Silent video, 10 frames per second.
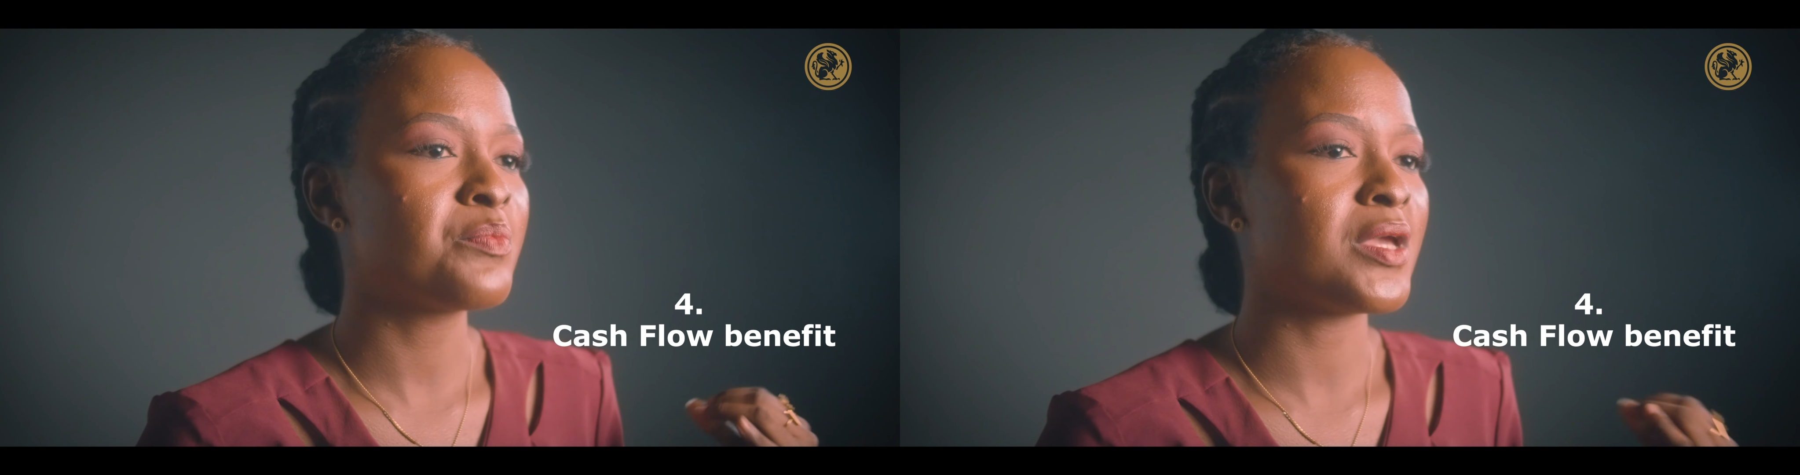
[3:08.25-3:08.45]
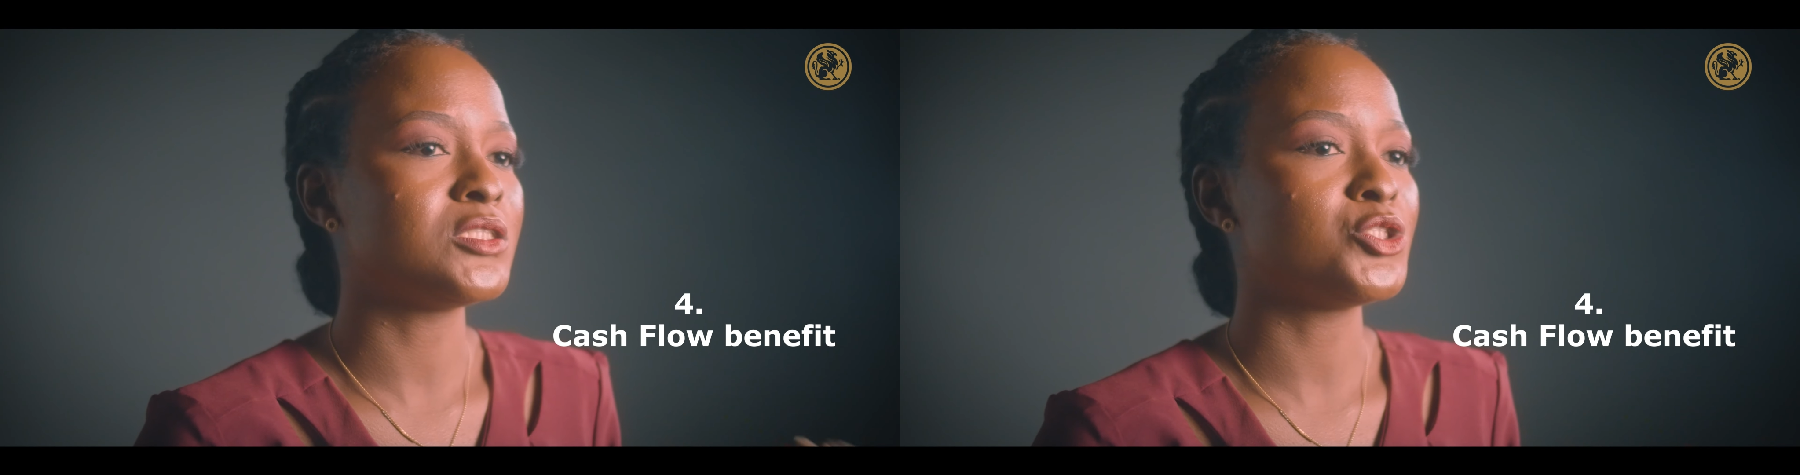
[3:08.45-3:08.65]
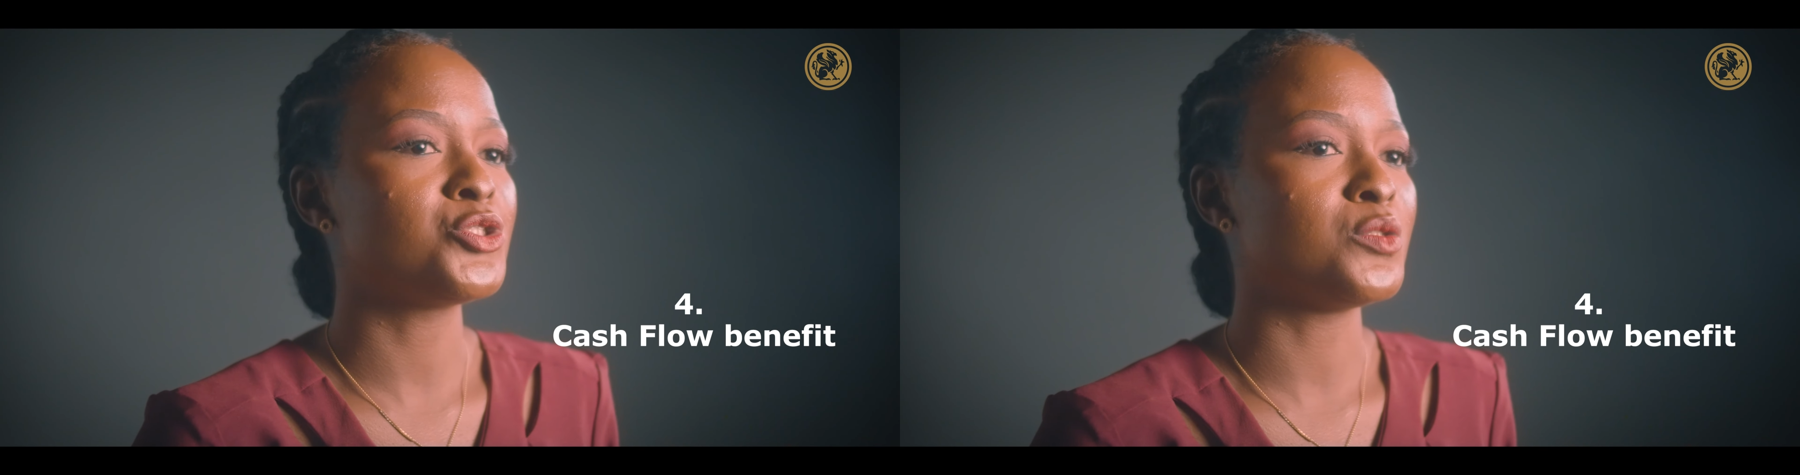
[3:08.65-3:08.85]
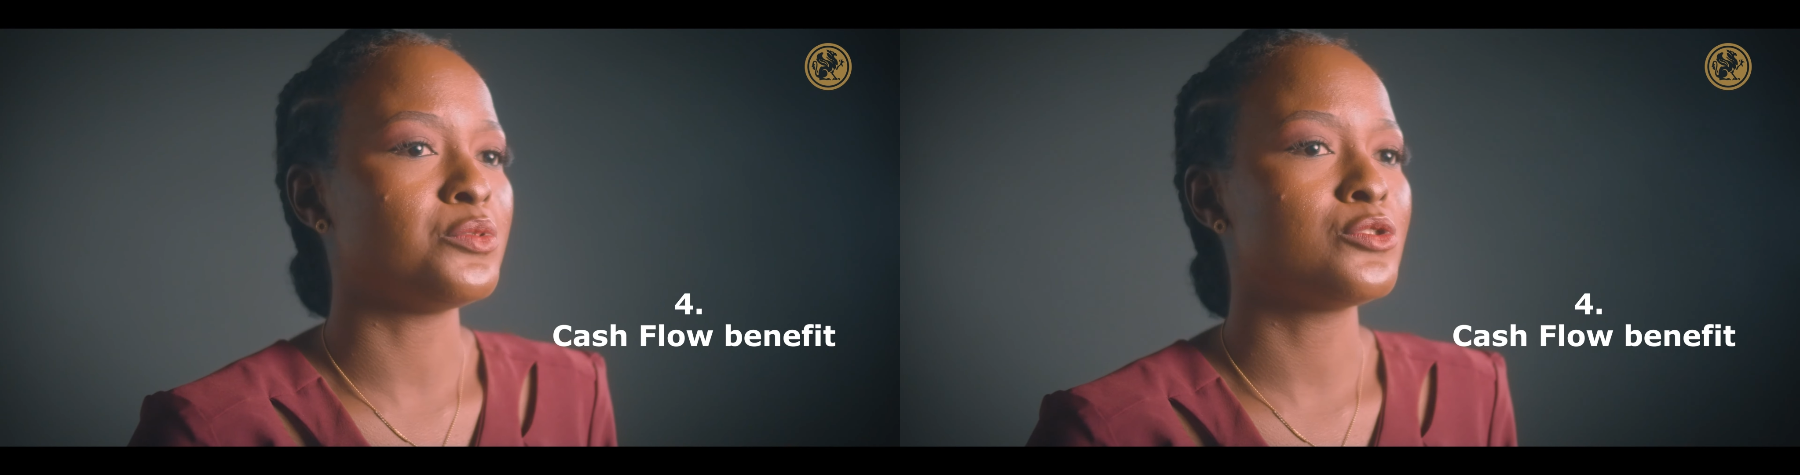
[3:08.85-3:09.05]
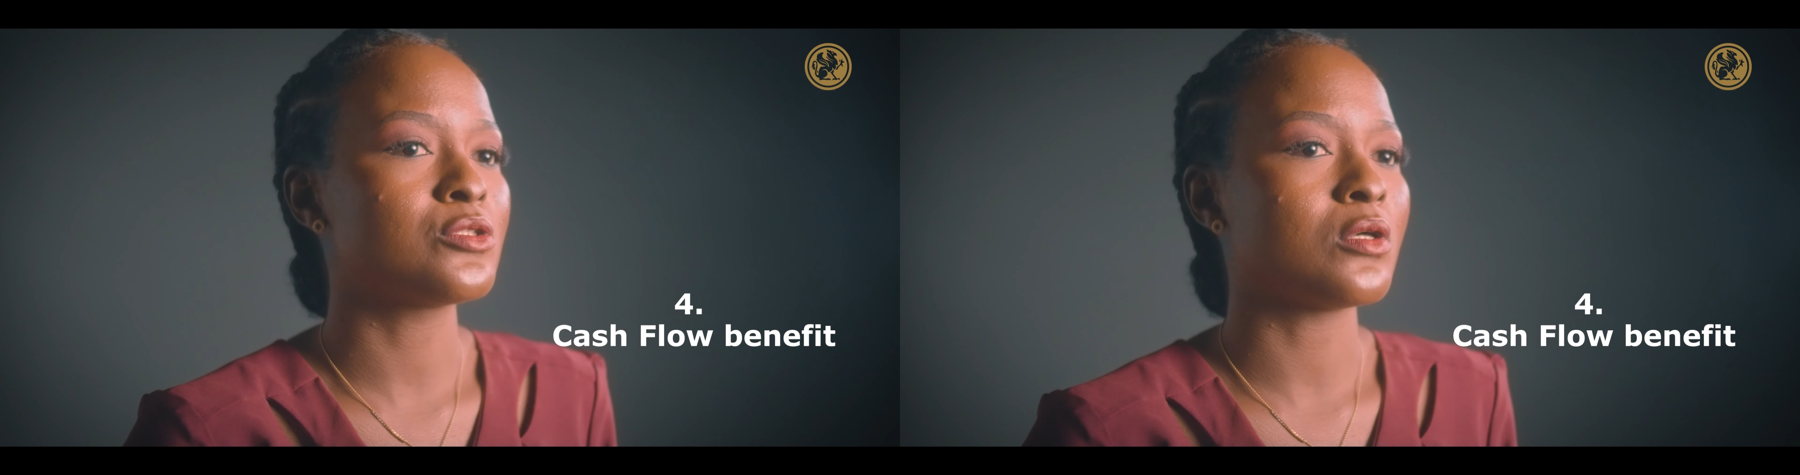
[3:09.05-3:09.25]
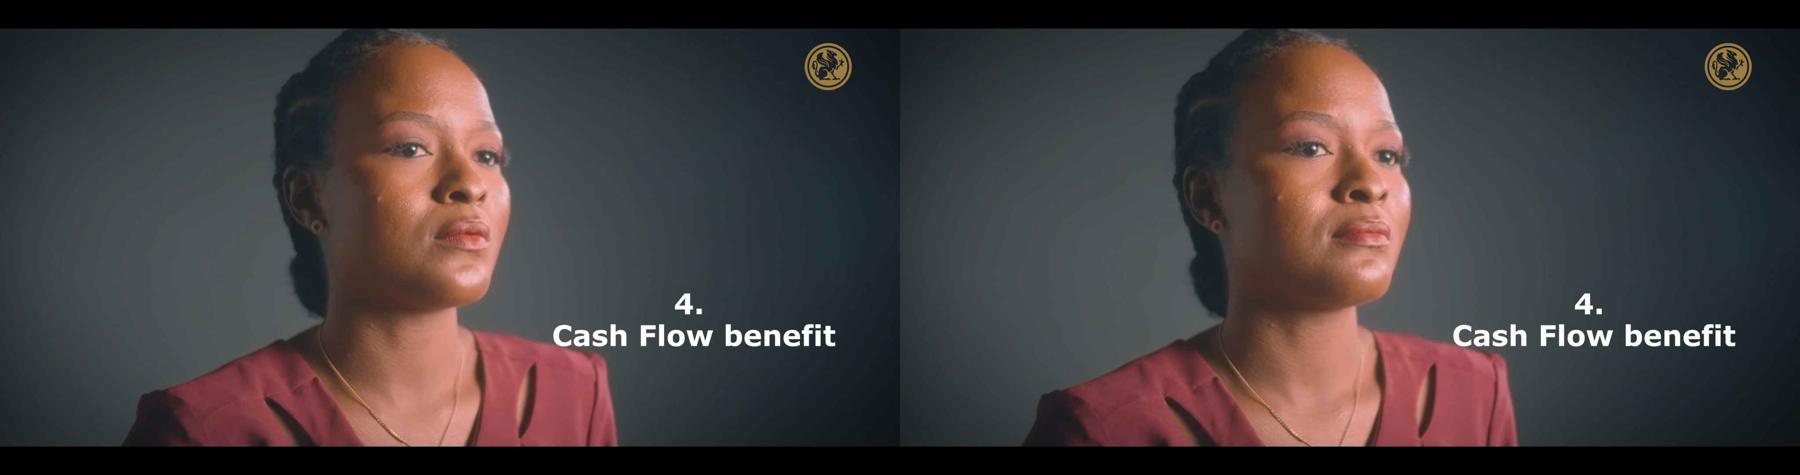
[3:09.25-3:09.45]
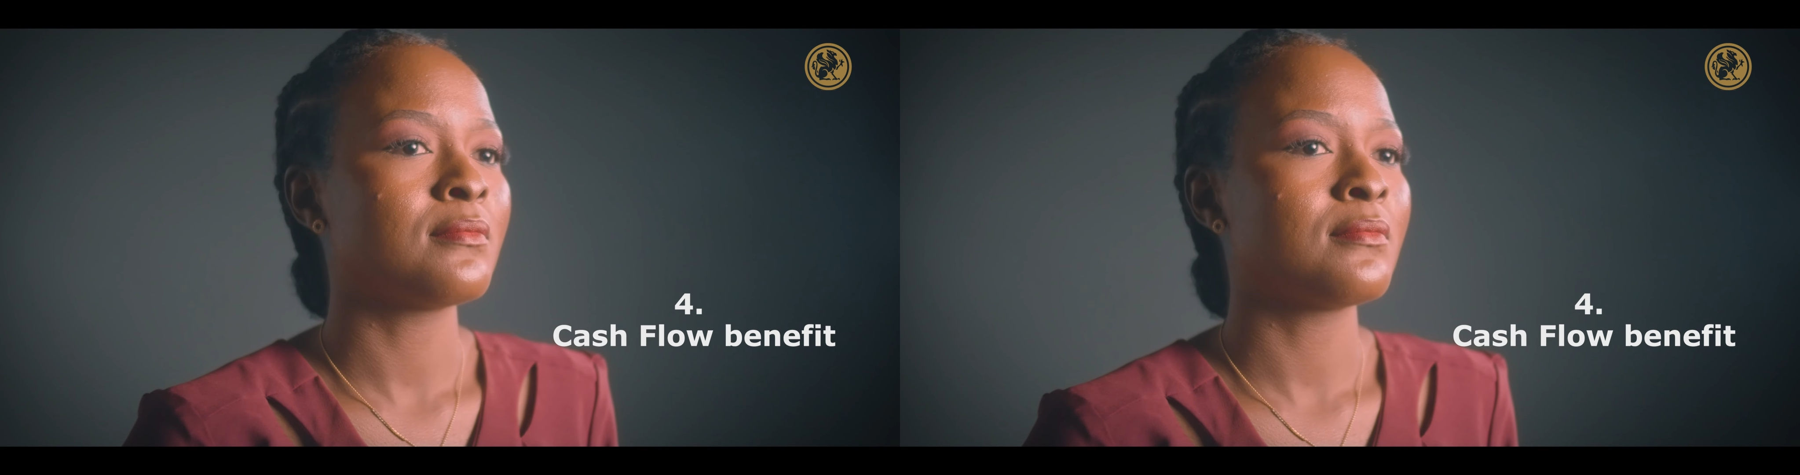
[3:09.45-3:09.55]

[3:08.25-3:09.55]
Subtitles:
pay distribution.